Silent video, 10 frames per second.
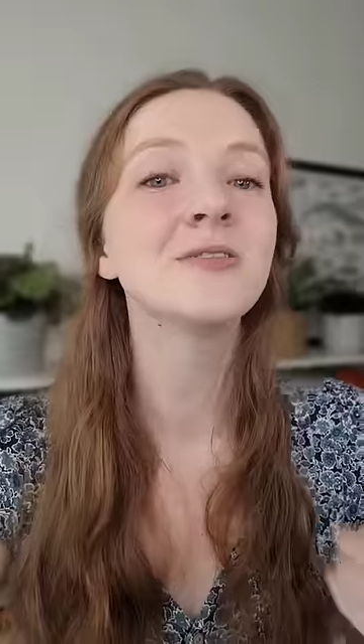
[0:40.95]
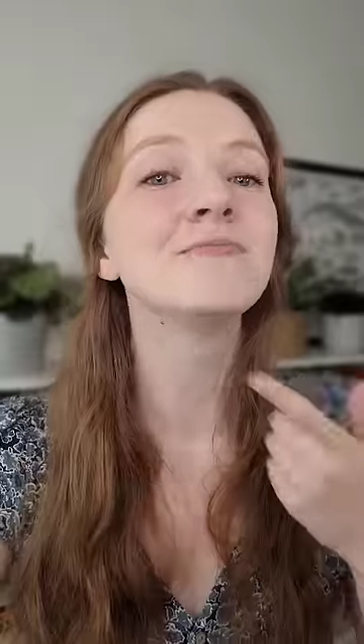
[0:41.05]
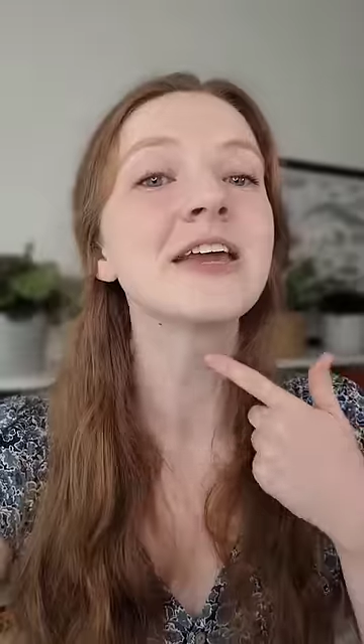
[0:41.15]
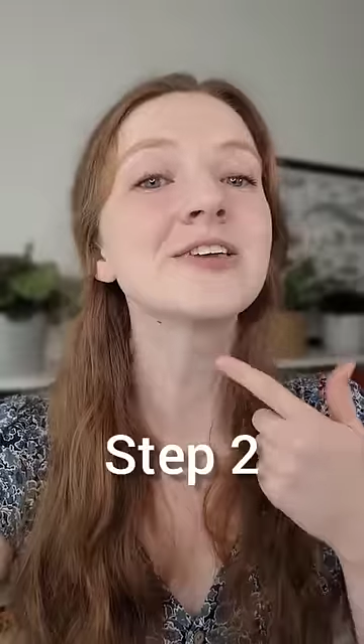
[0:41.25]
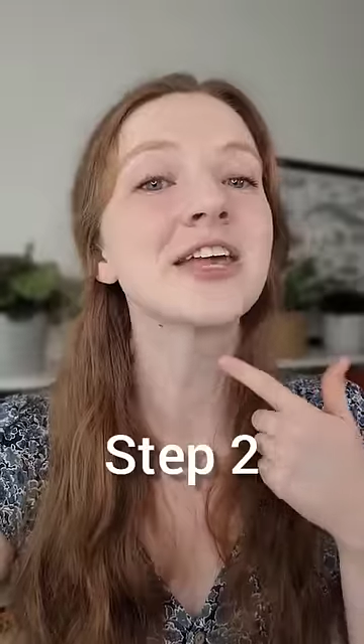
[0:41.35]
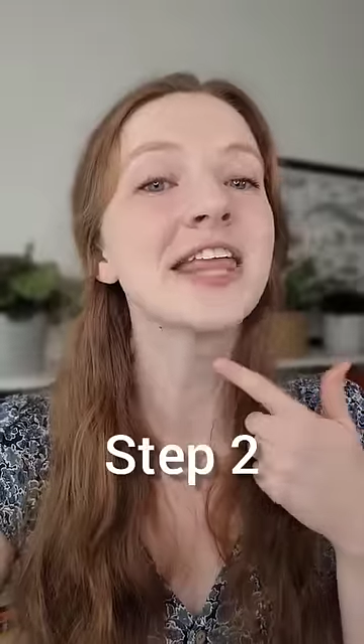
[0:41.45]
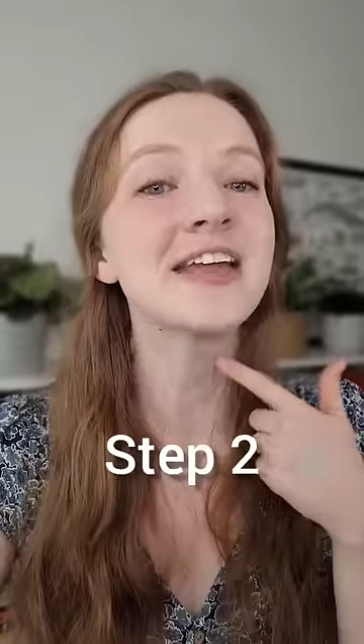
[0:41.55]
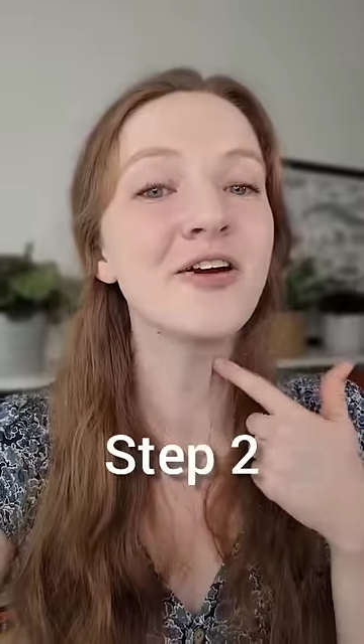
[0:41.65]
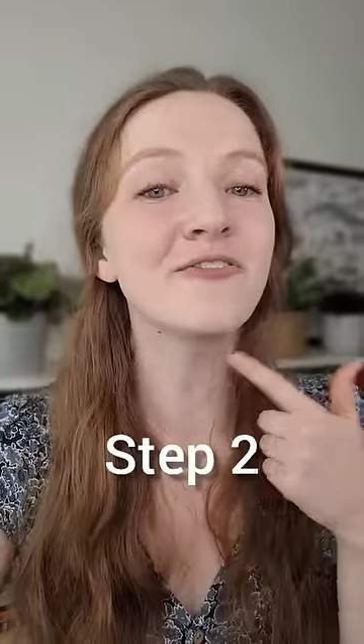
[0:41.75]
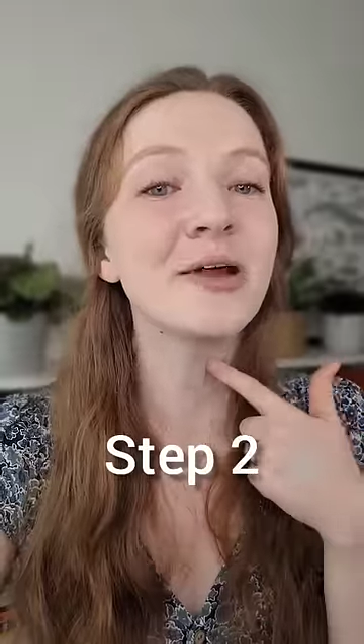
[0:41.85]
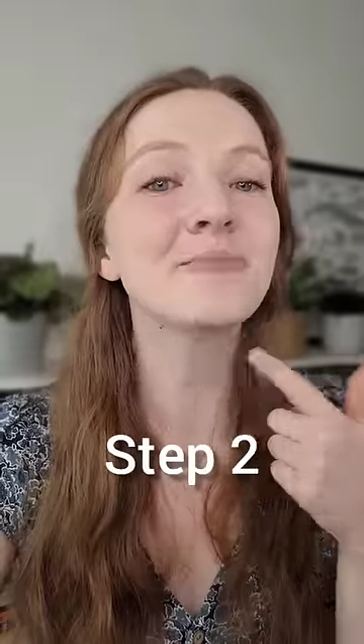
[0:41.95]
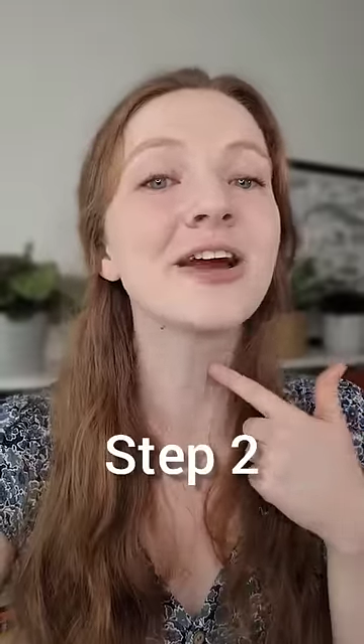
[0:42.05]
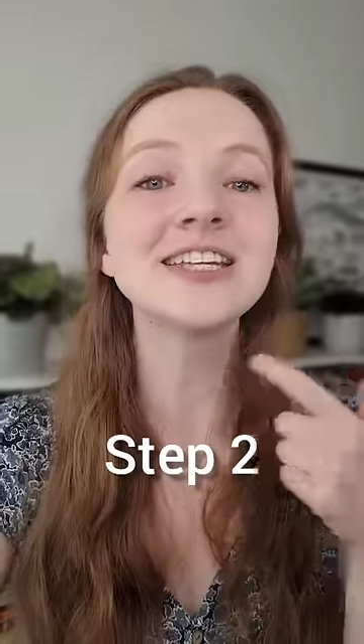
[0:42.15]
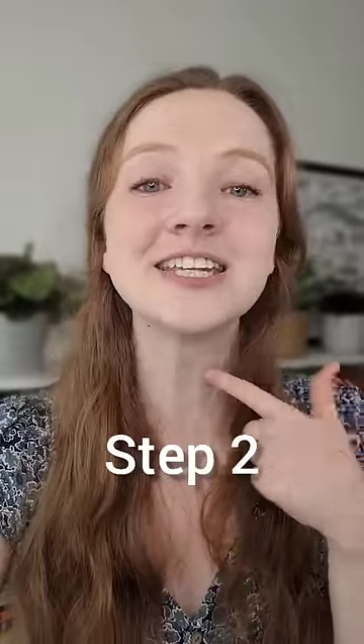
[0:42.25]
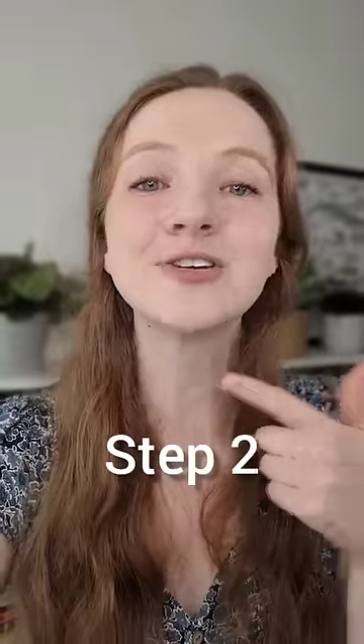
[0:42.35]
Make sure that you're
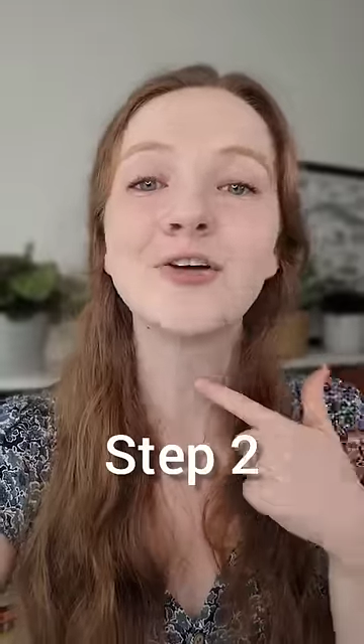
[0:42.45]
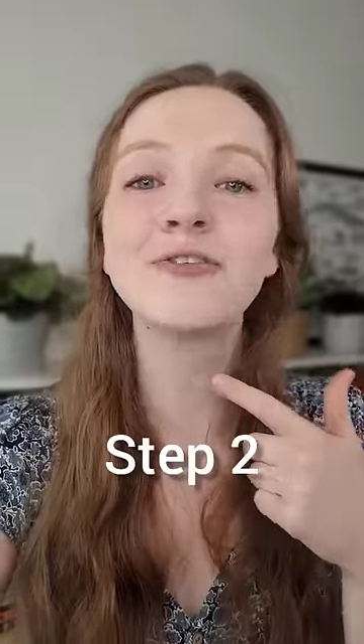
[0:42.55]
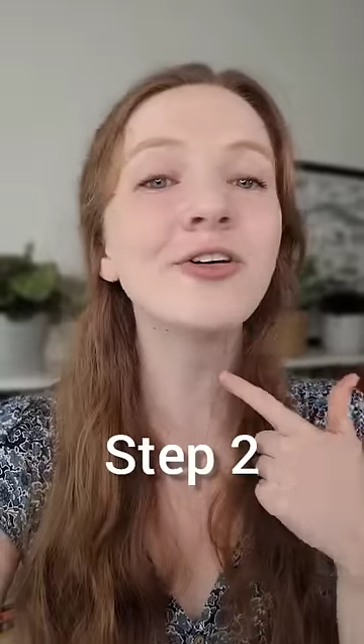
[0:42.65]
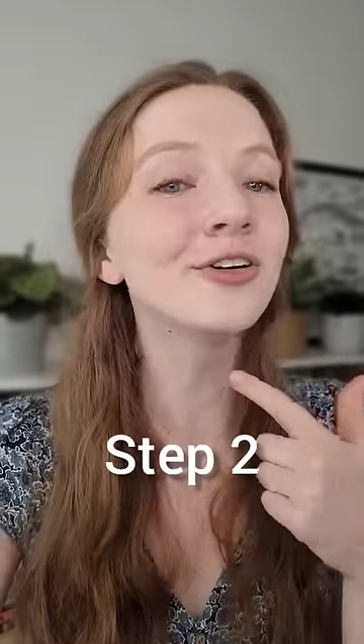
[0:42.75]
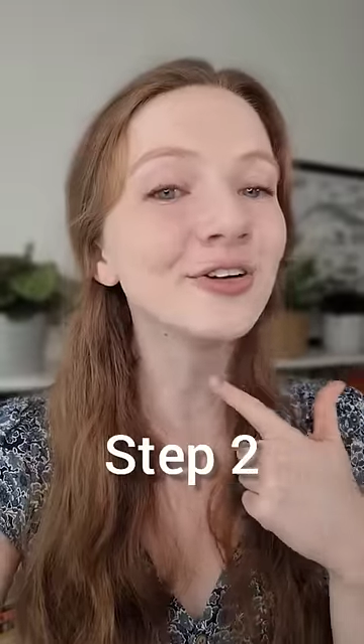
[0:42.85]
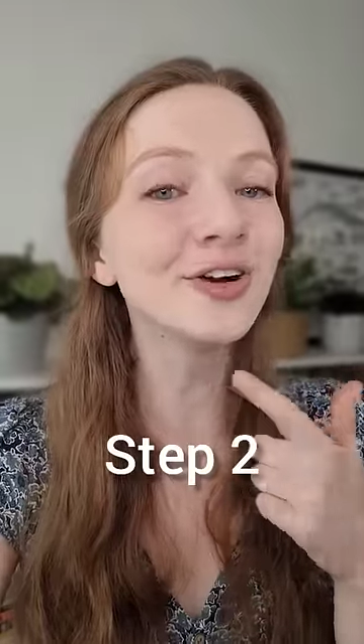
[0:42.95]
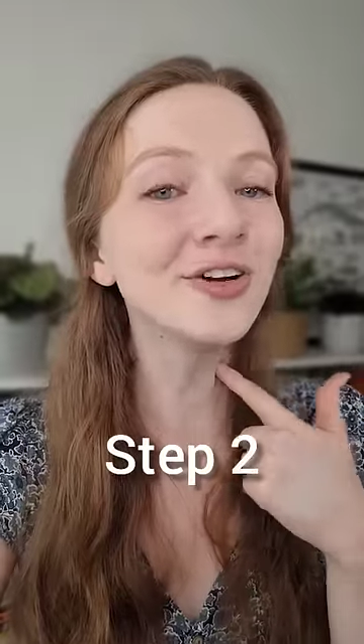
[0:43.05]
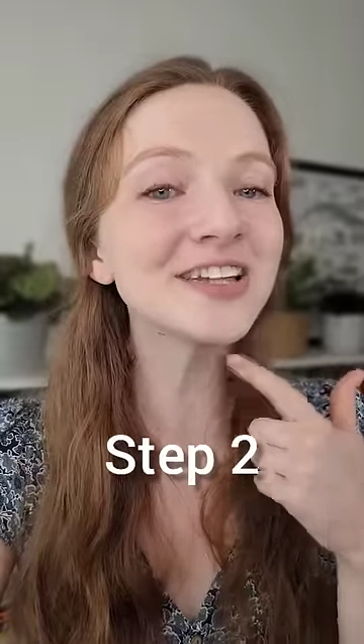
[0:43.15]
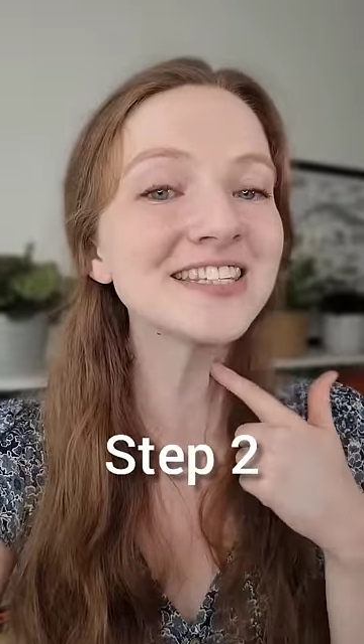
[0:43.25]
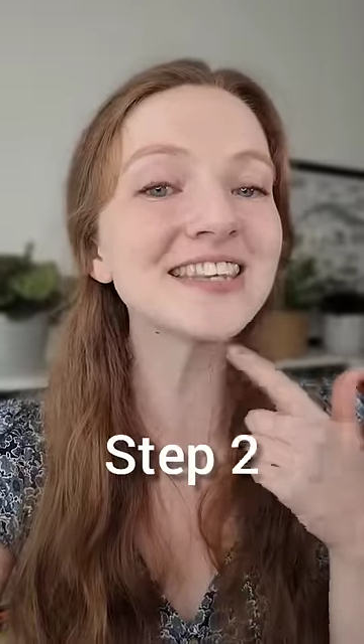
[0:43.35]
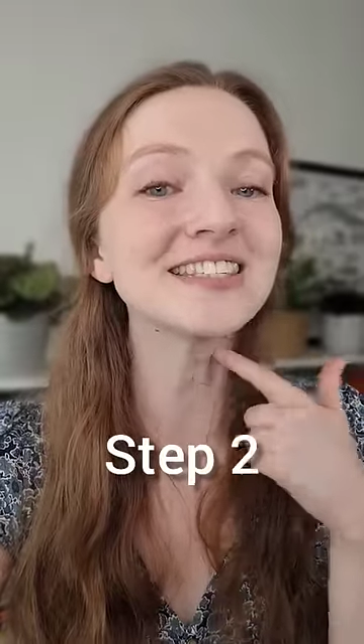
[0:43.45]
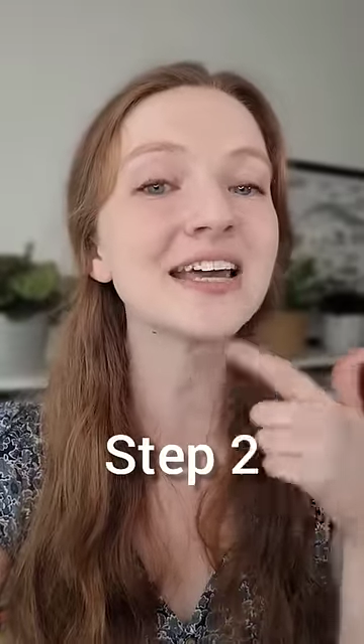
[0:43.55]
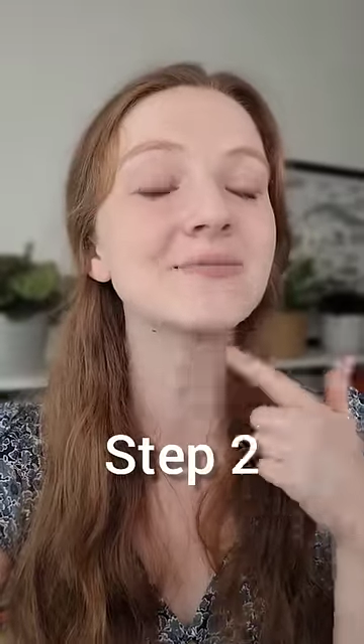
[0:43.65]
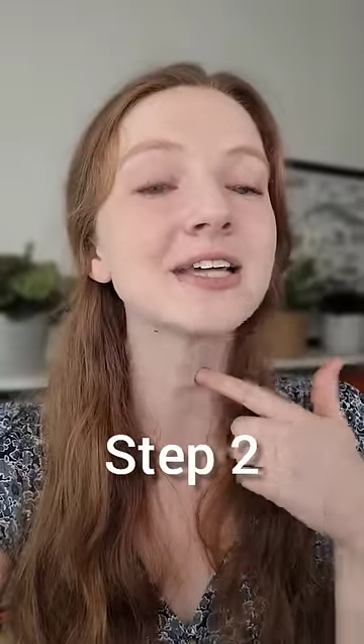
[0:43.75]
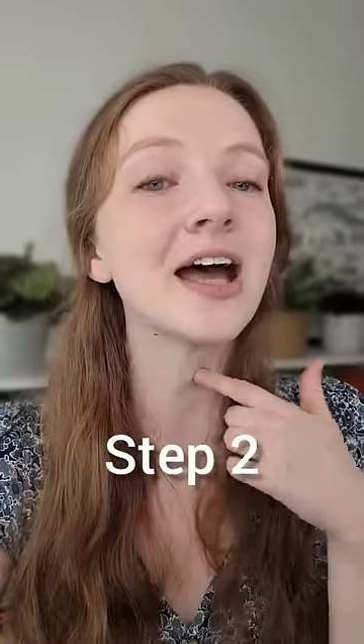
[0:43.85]
vibrating your vocal cords at the
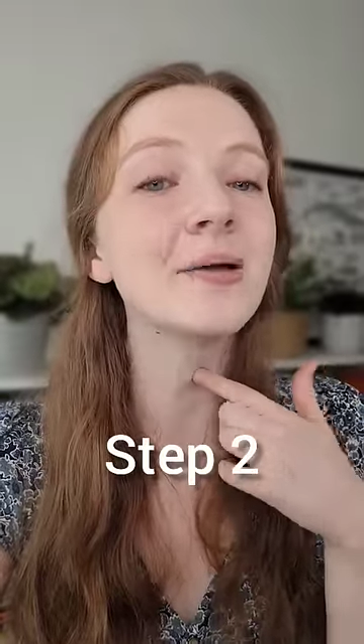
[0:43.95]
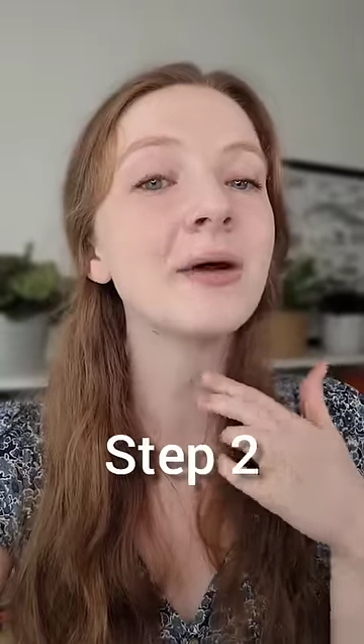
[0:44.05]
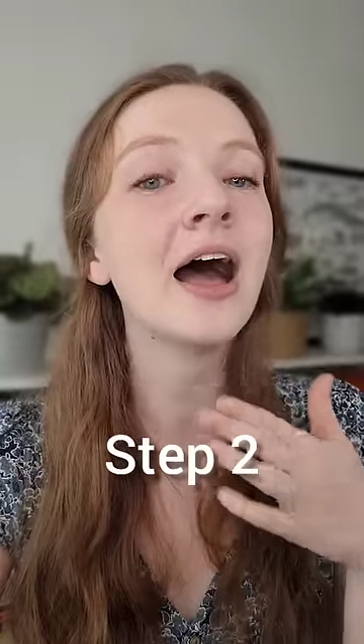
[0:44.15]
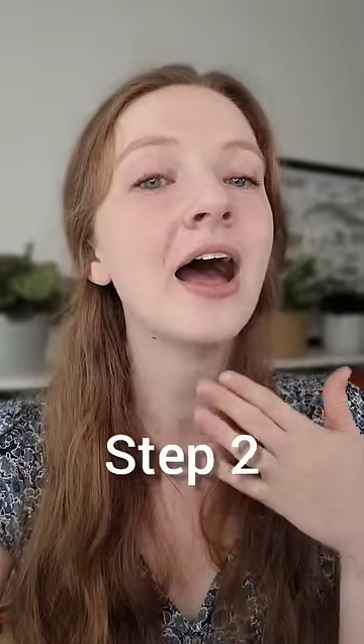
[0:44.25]
same time.